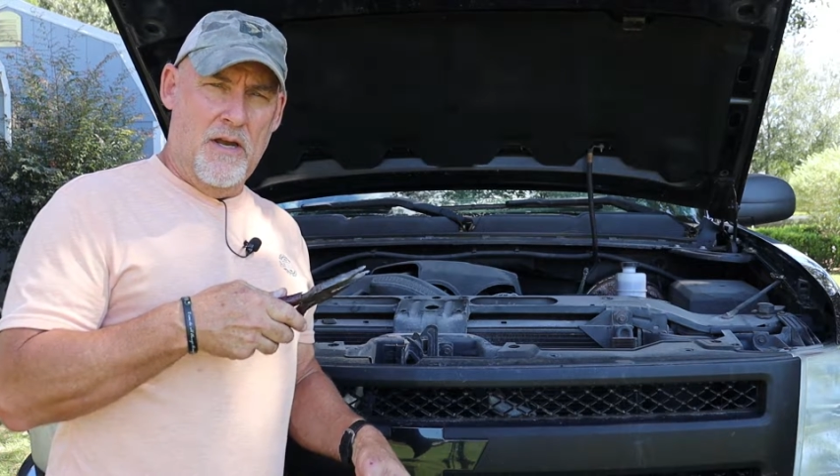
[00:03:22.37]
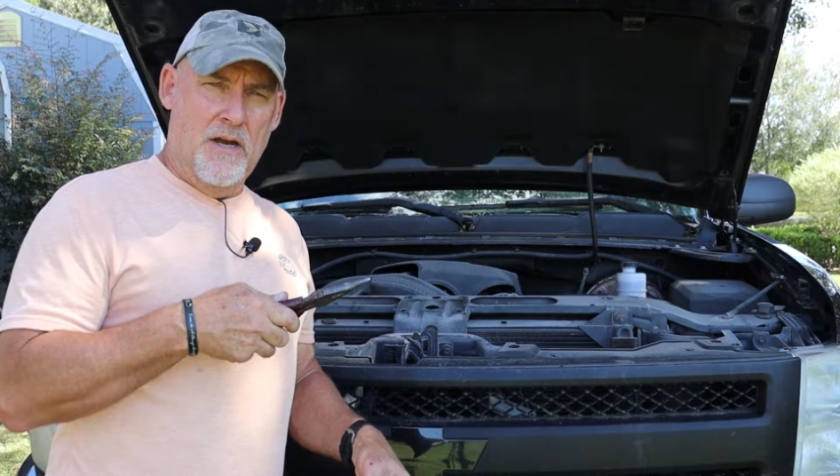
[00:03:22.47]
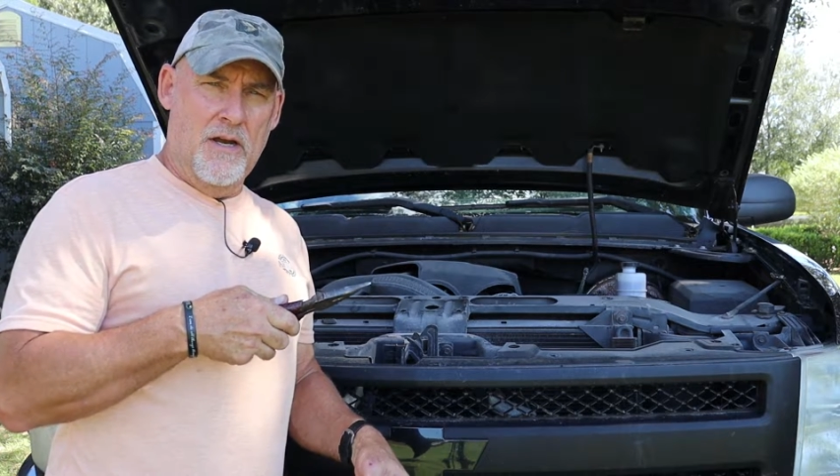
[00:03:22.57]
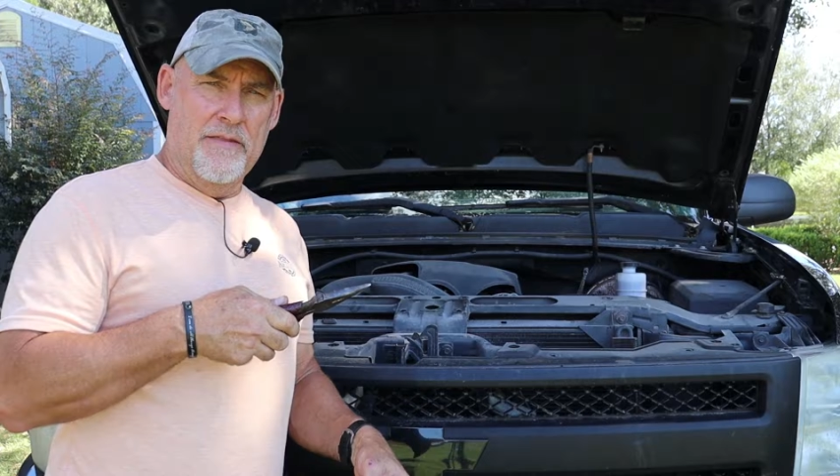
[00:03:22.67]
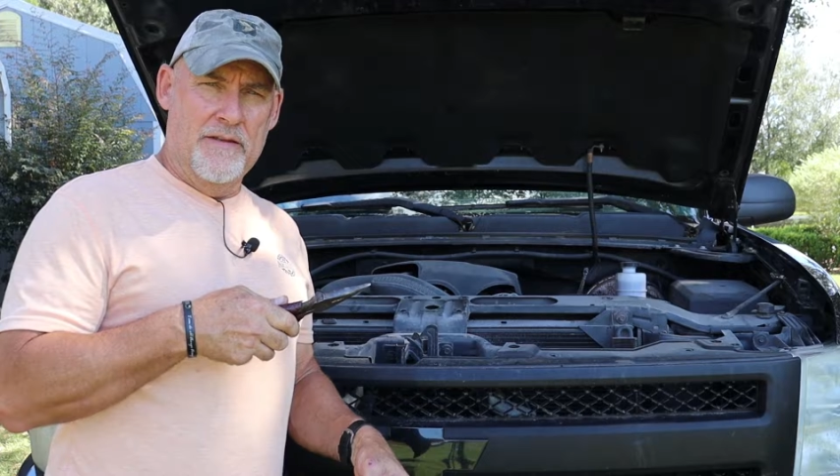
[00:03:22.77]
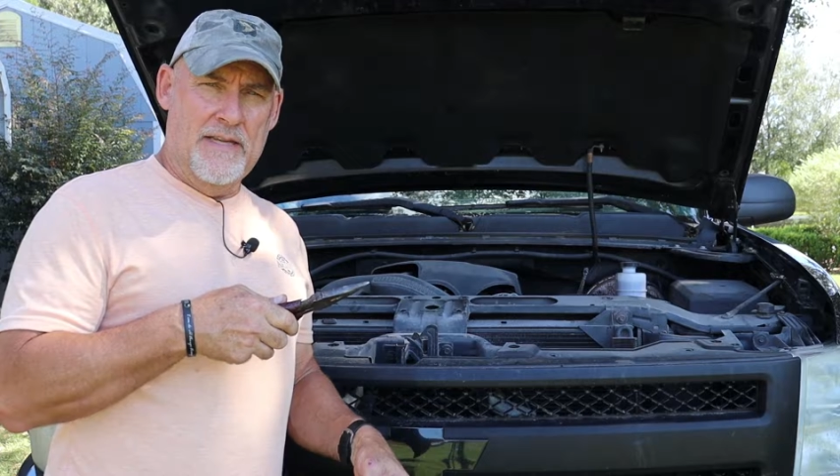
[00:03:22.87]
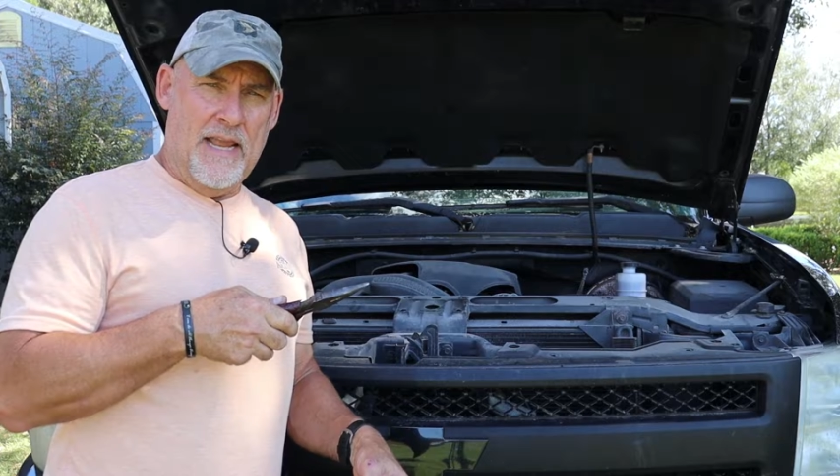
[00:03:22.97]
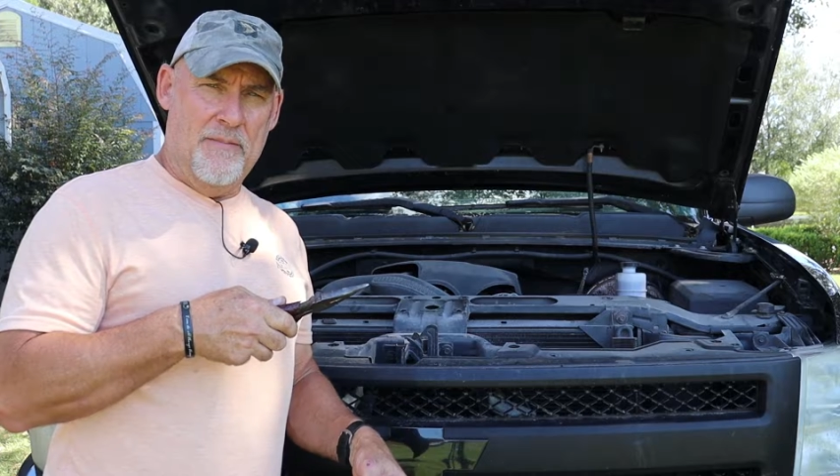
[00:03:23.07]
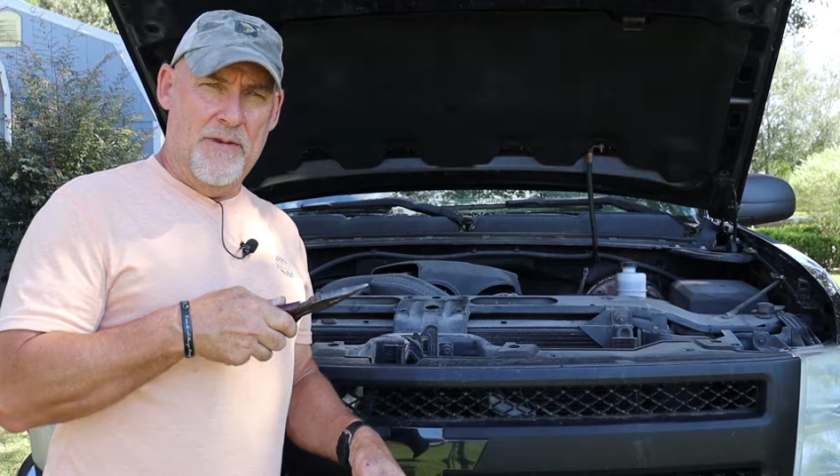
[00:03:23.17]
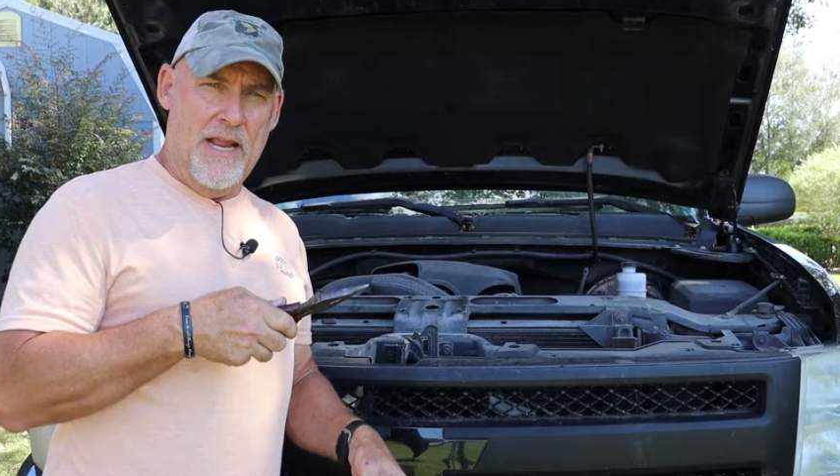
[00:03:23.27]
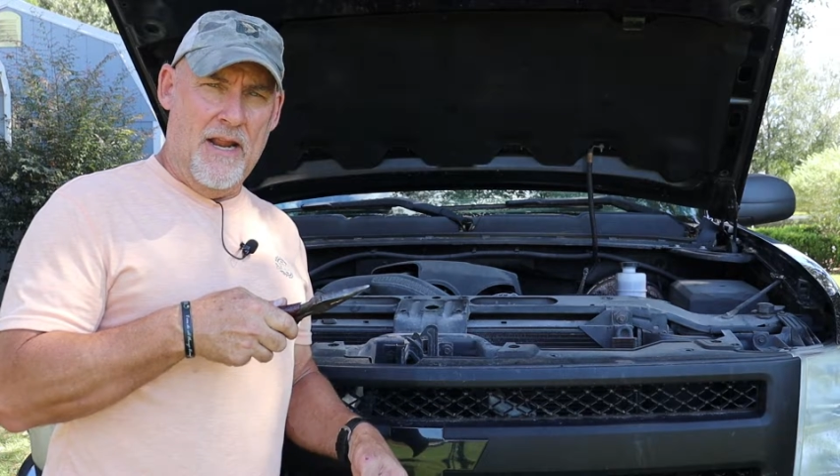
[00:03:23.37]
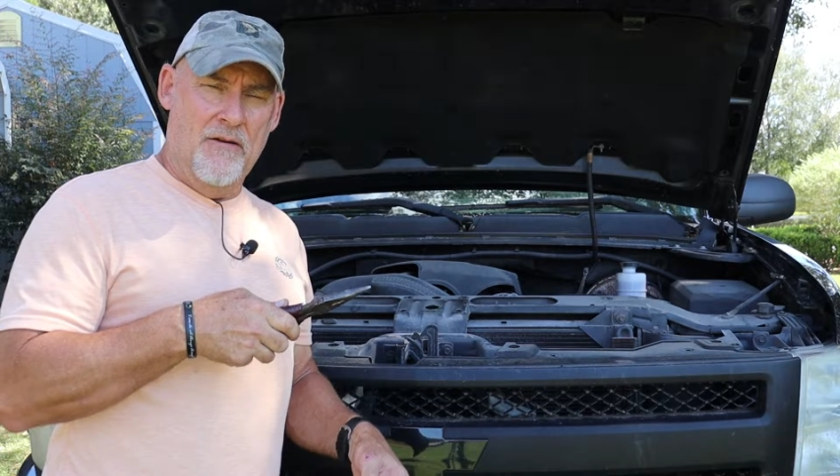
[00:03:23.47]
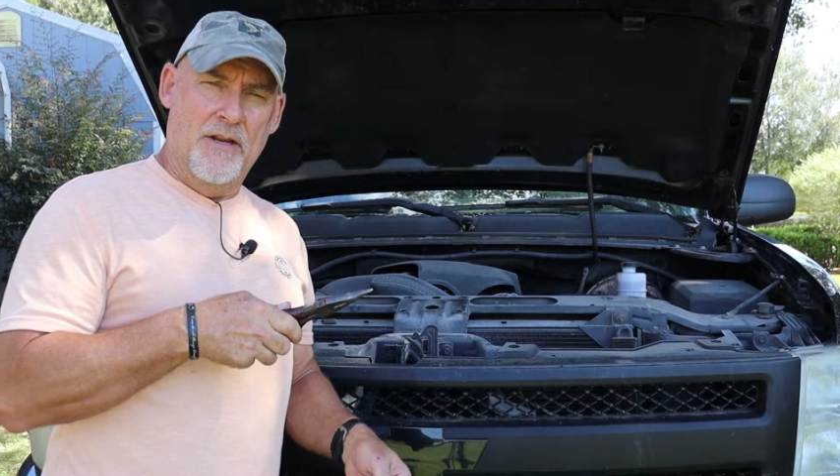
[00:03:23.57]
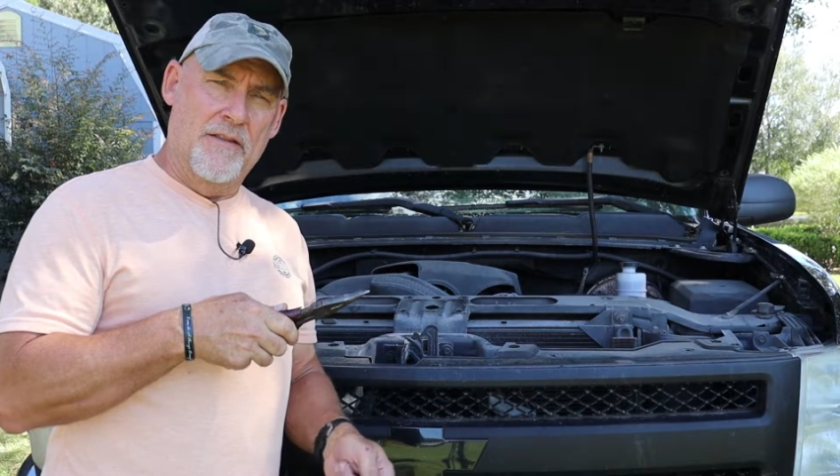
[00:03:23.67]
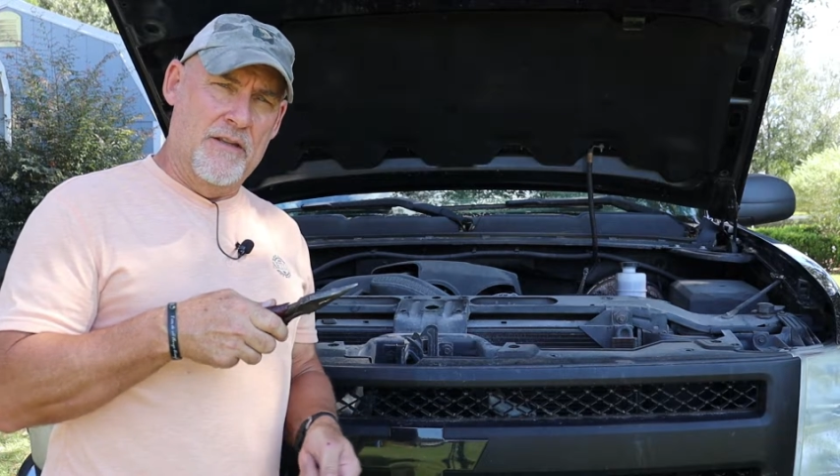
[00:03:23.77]
uh, the tab
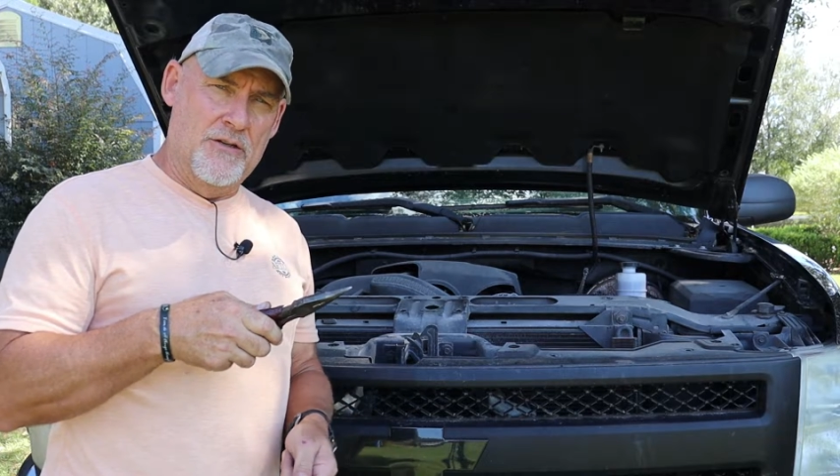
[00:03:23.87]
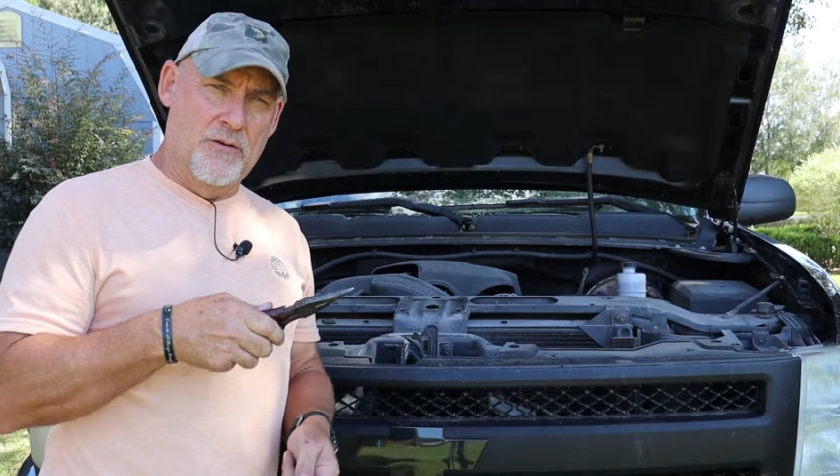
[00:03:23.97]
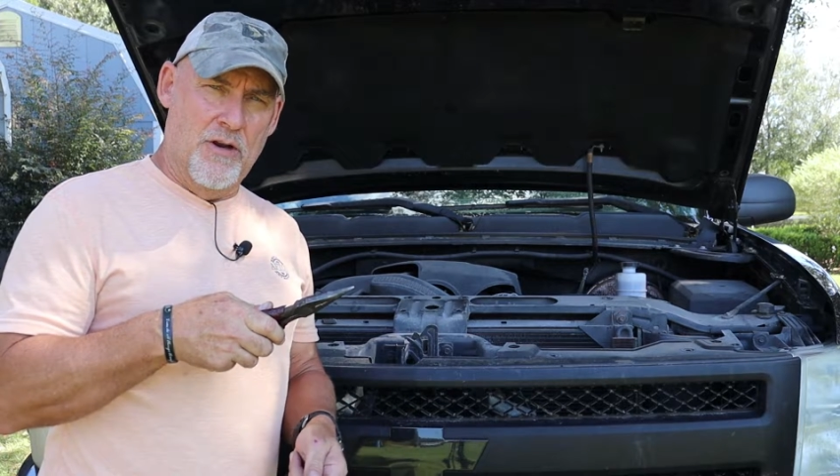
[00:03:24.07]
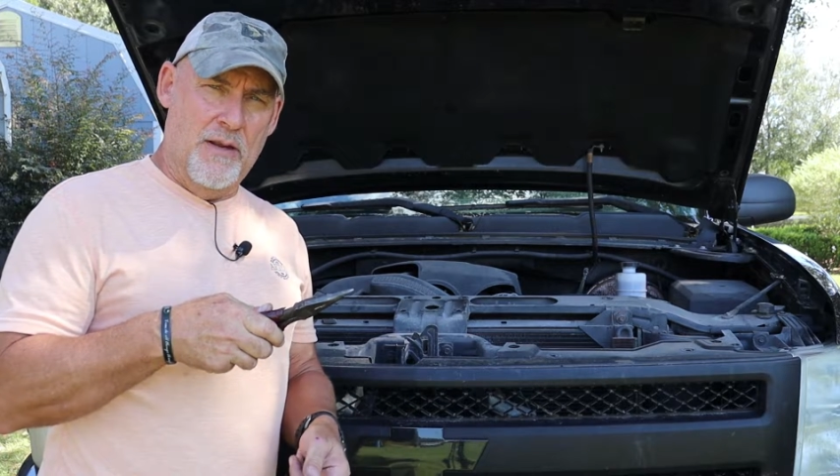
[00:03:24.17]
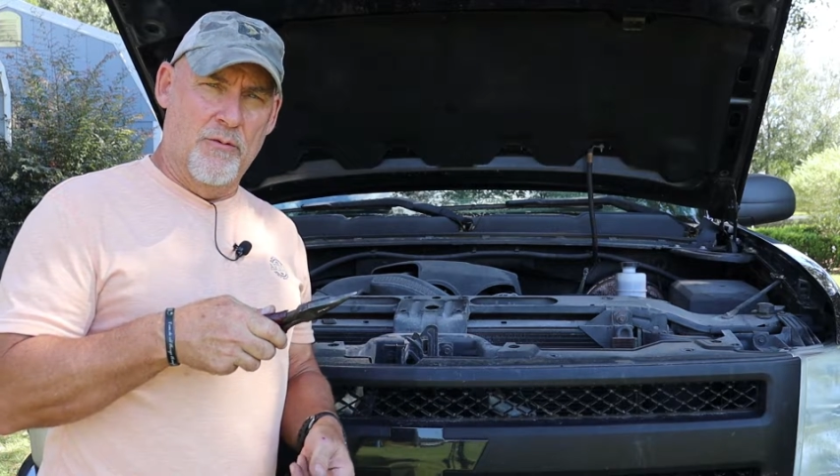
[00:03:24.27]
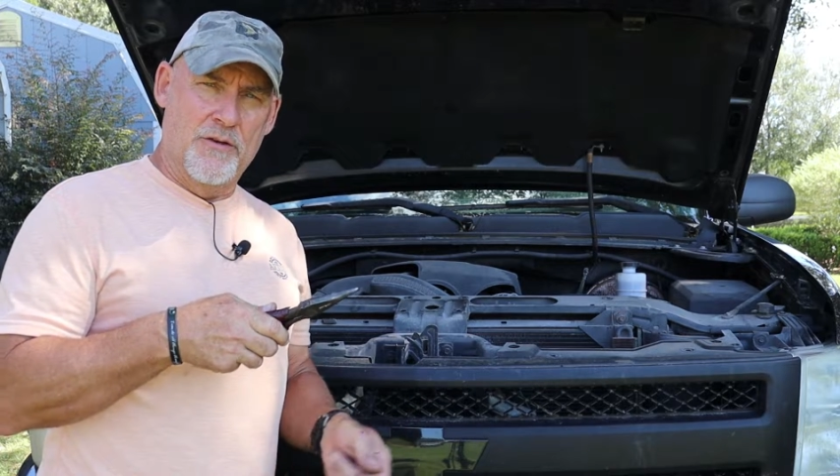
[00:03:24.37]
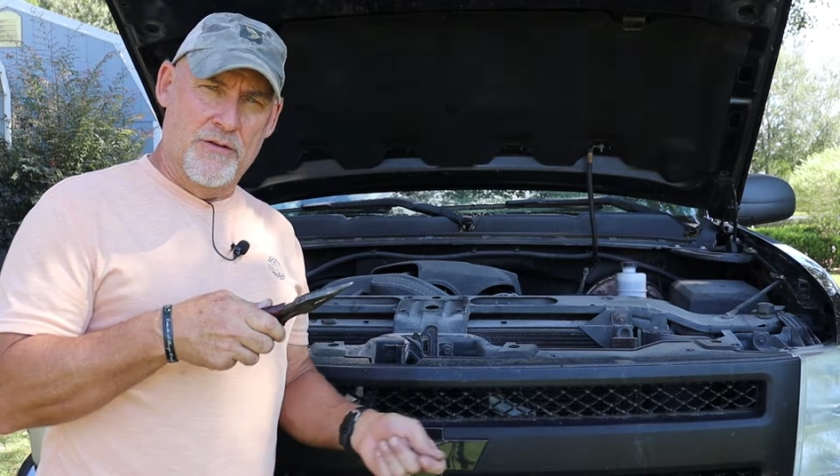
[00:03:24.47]
down and then you're able